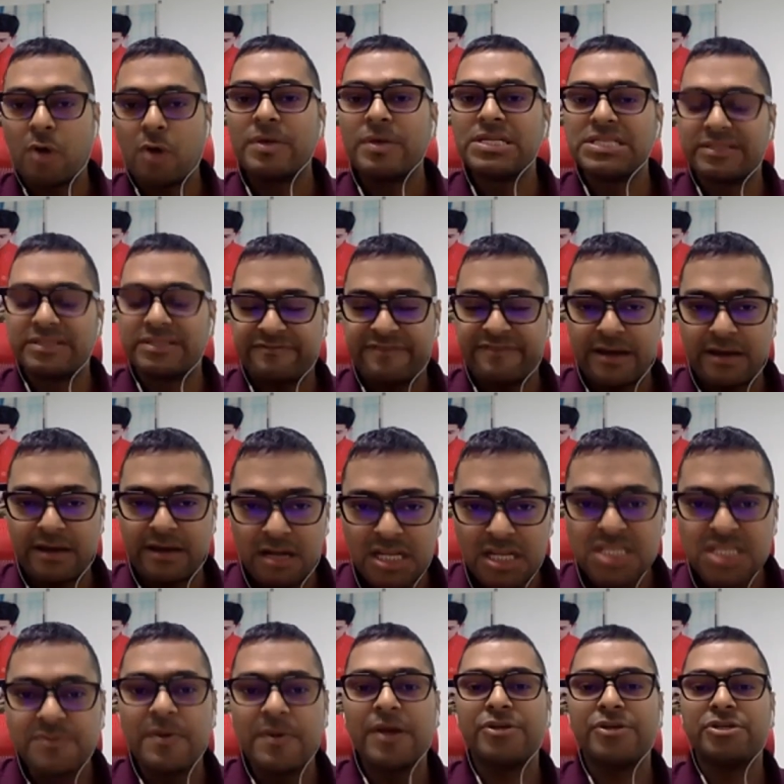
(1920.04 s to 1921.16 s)
is final
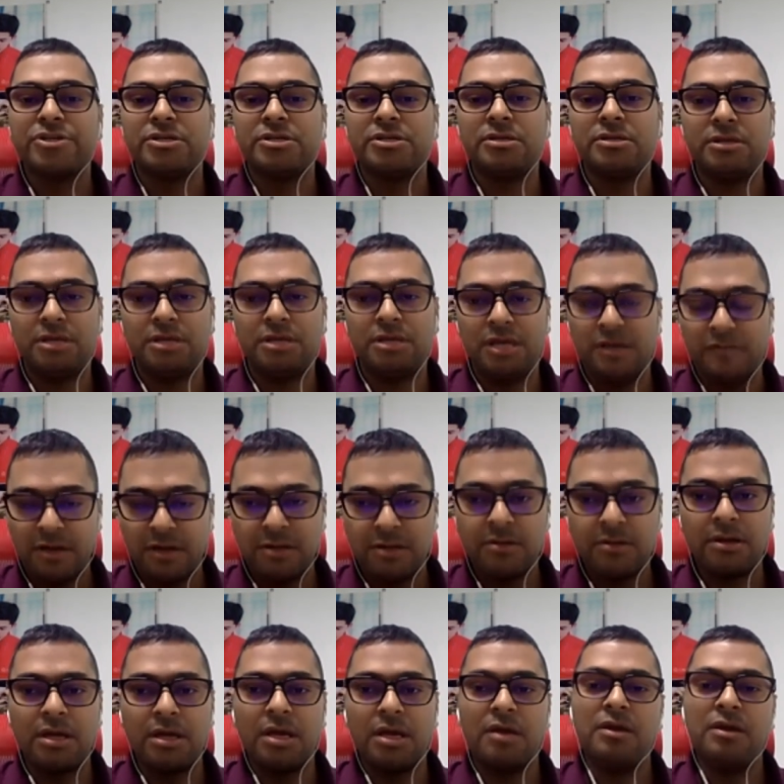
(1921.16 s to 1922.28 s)
inspection. Even
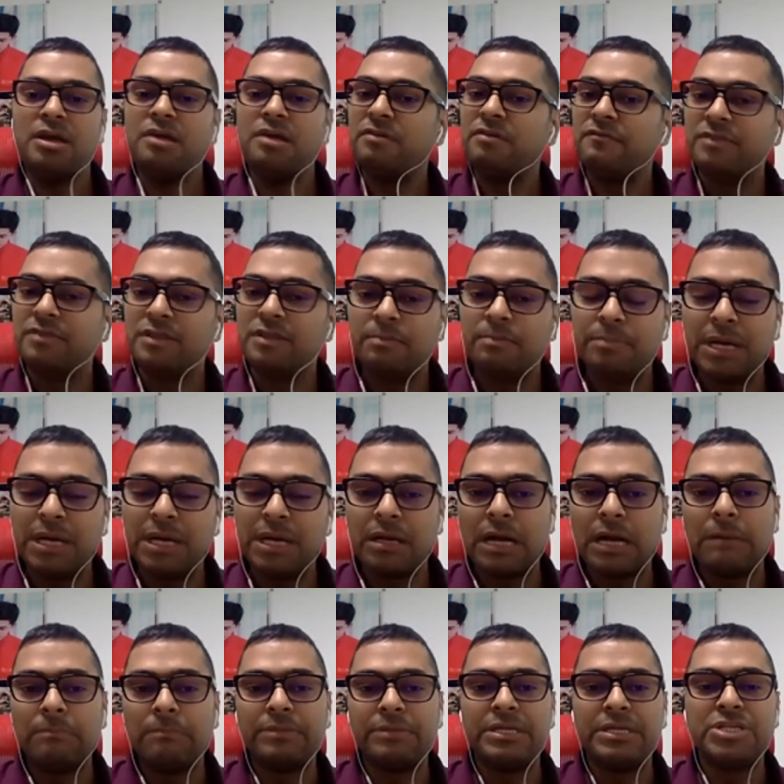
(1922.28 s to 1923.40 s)
today, even the big
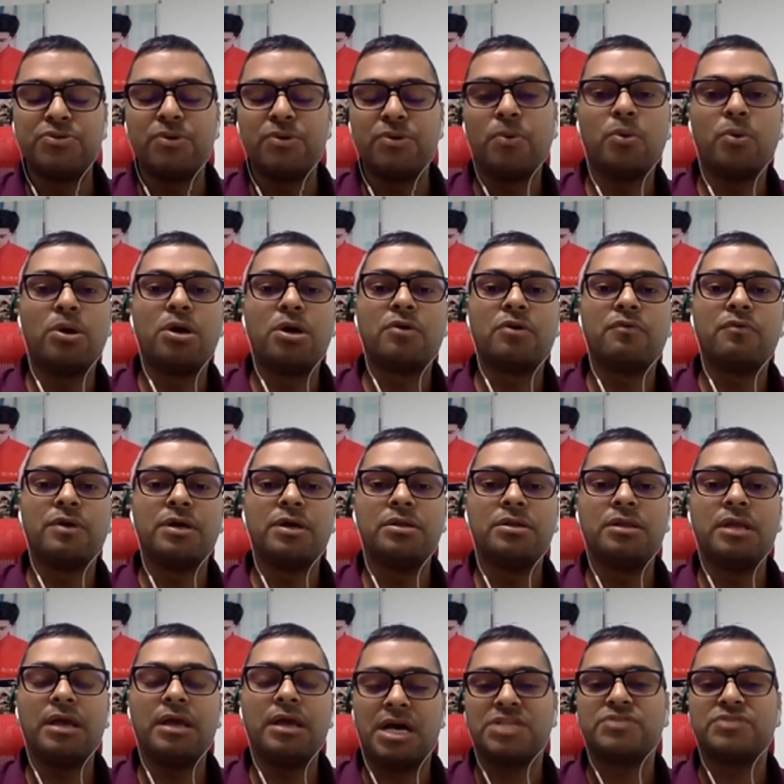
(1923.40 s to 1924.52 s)
companies we work with,
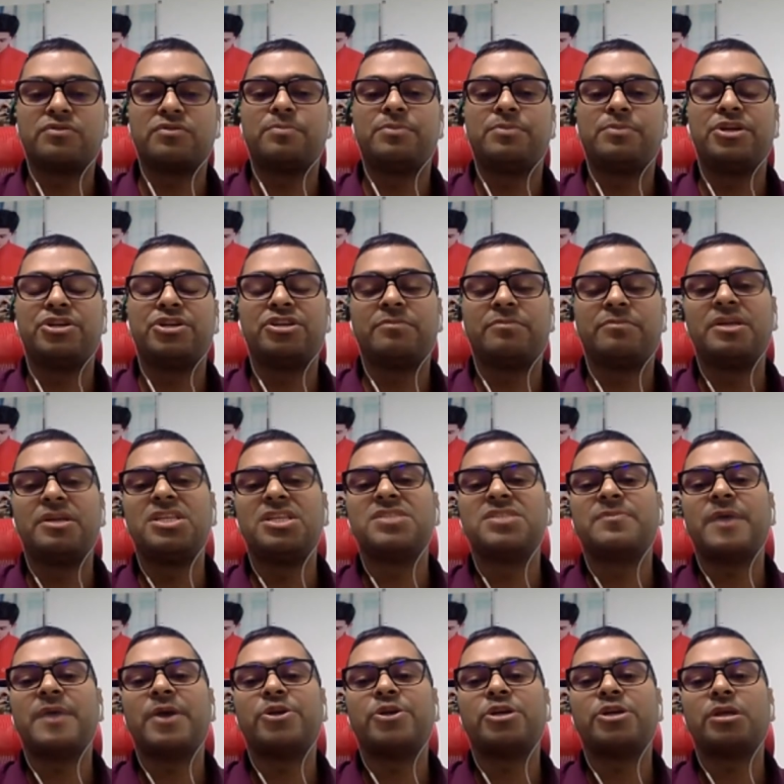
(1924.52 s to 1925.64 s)
they ask for pre-shipment
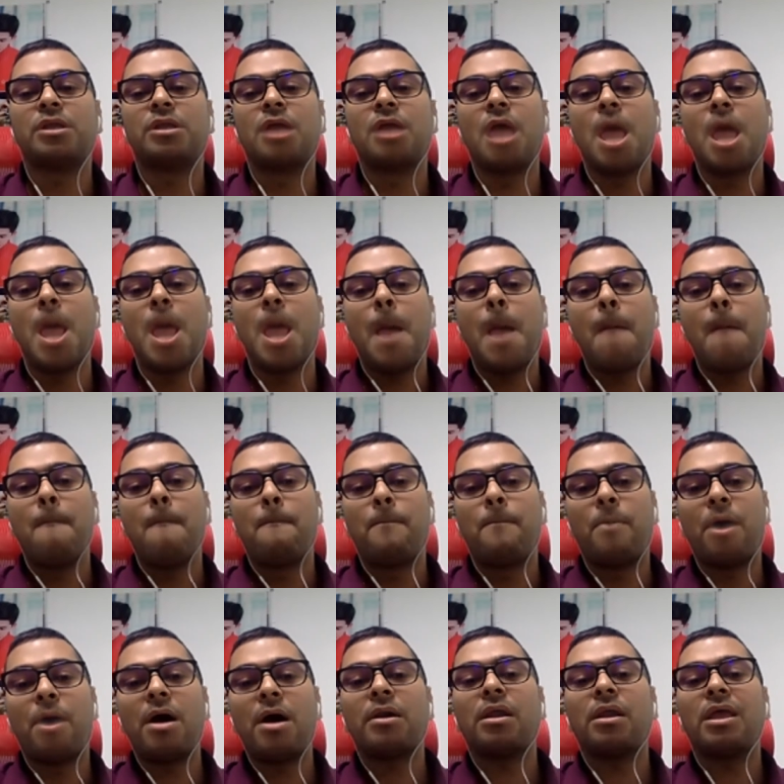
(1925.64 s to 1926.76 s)
inspection.
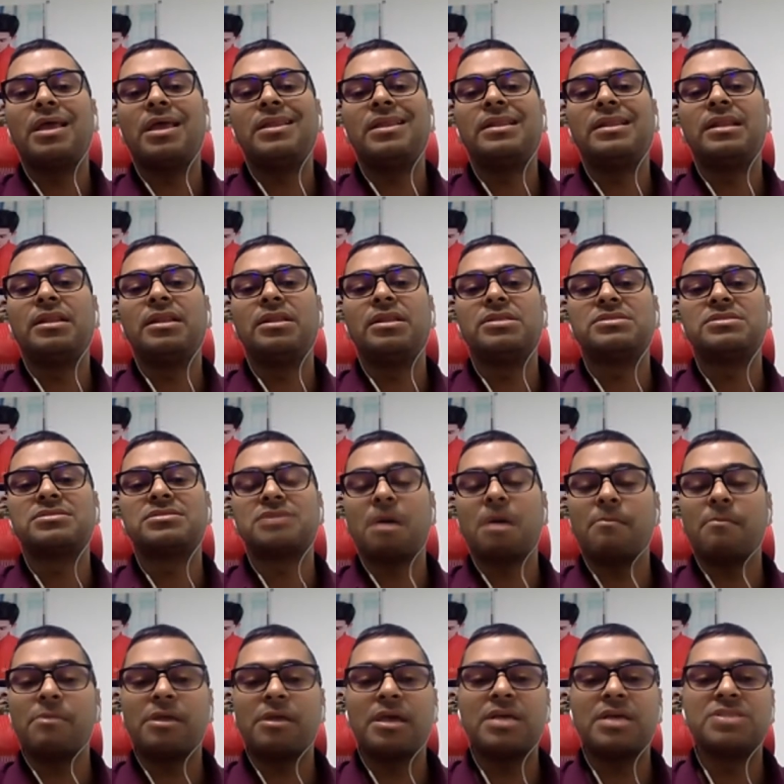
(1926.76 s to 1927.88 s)
But in some
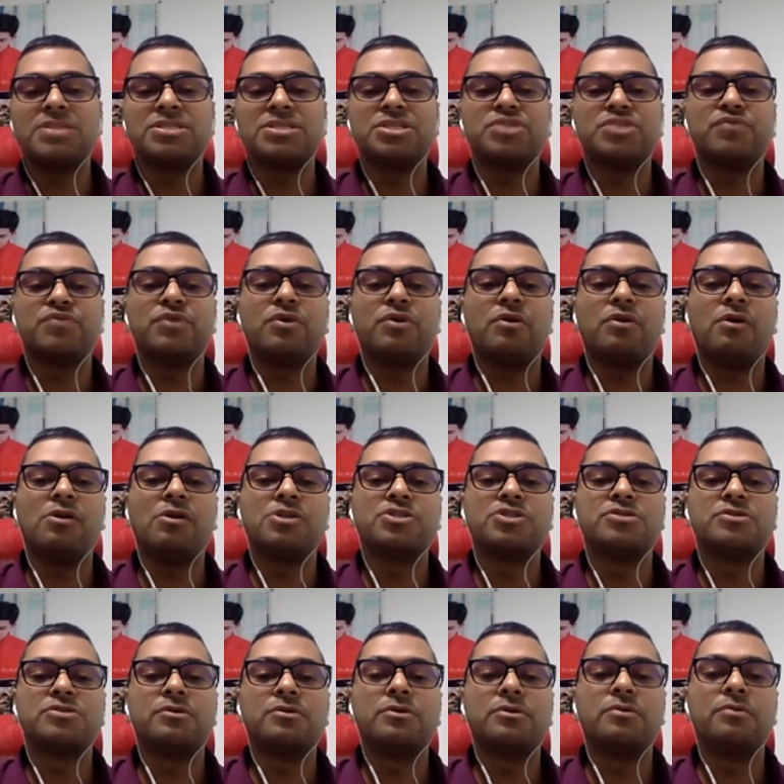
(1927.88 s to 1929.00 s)
cases, we
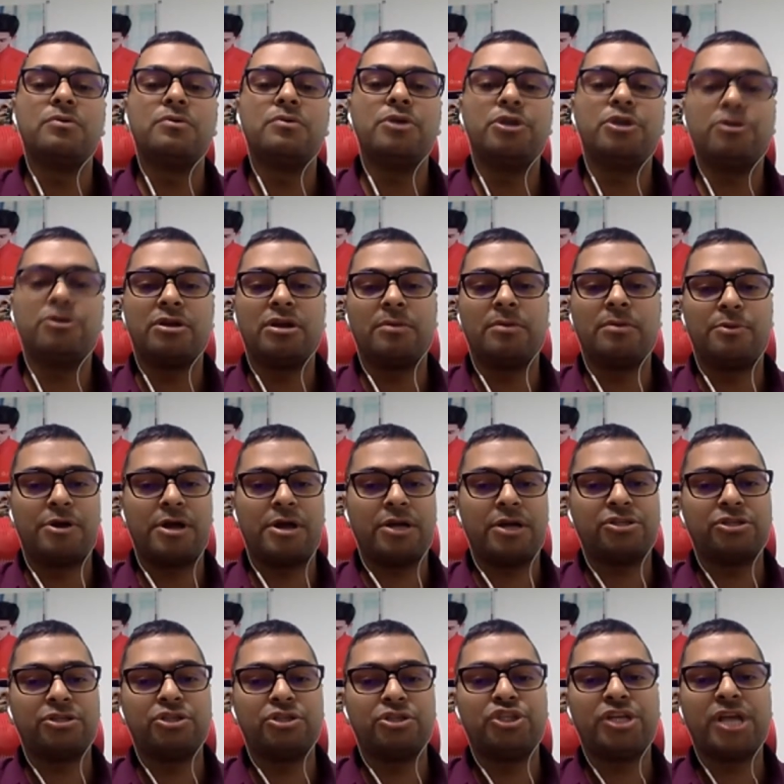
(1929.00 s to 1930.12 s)
also do during
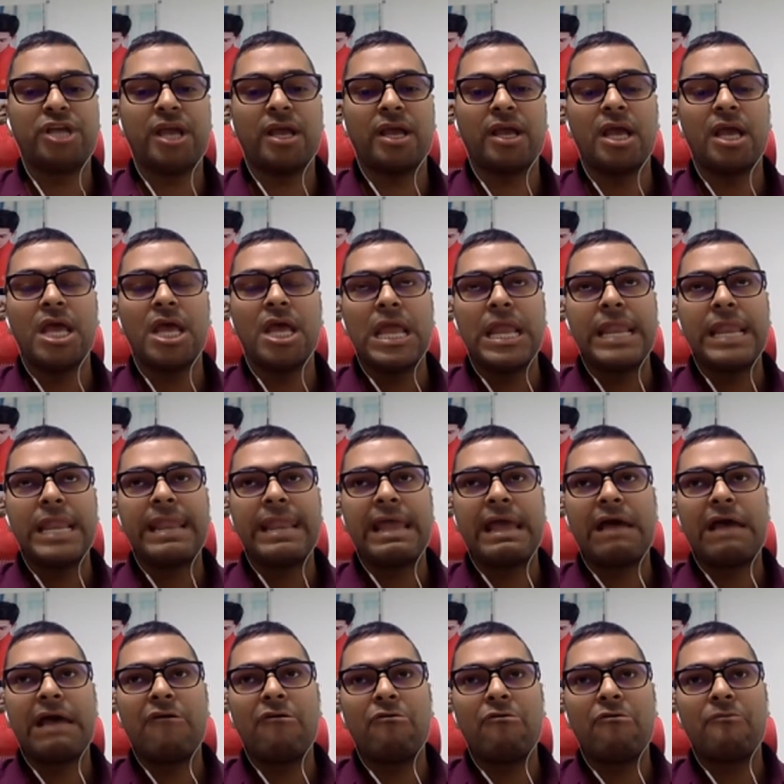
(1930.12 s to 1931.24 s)
production check.
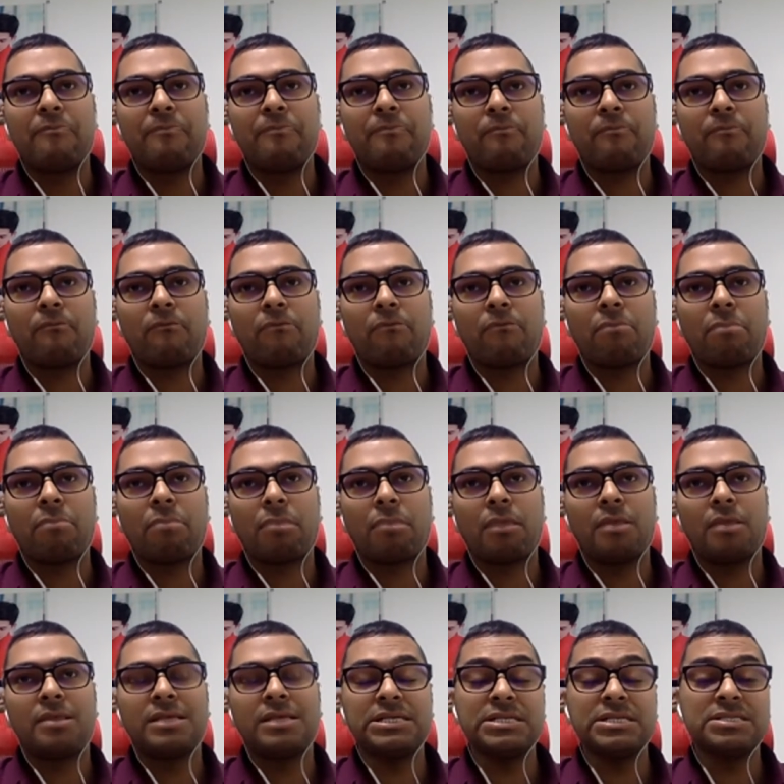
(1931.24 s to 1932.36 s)
Now,
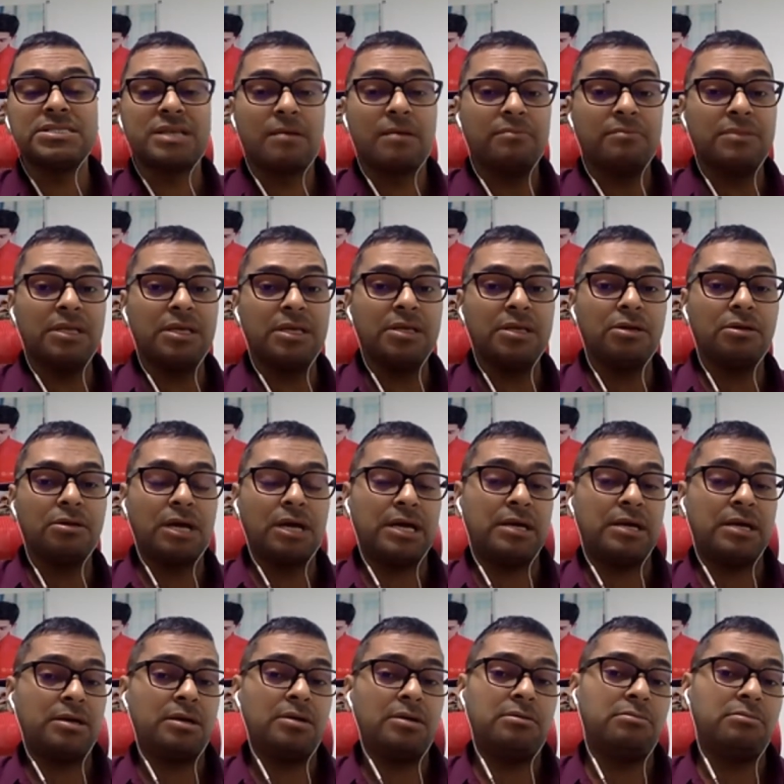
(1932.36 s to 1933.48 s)
this is something
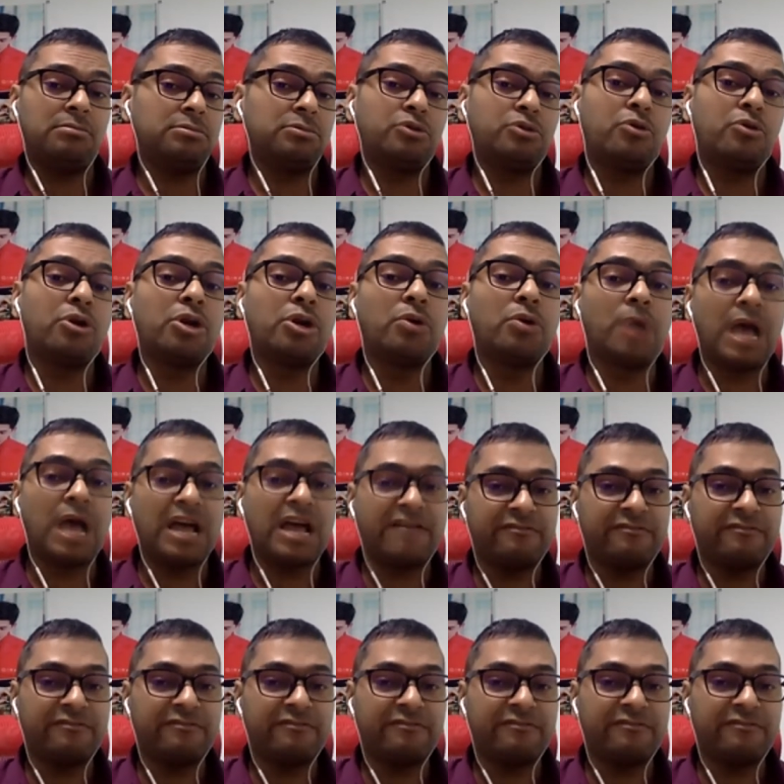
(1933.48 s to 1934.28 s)
good to have.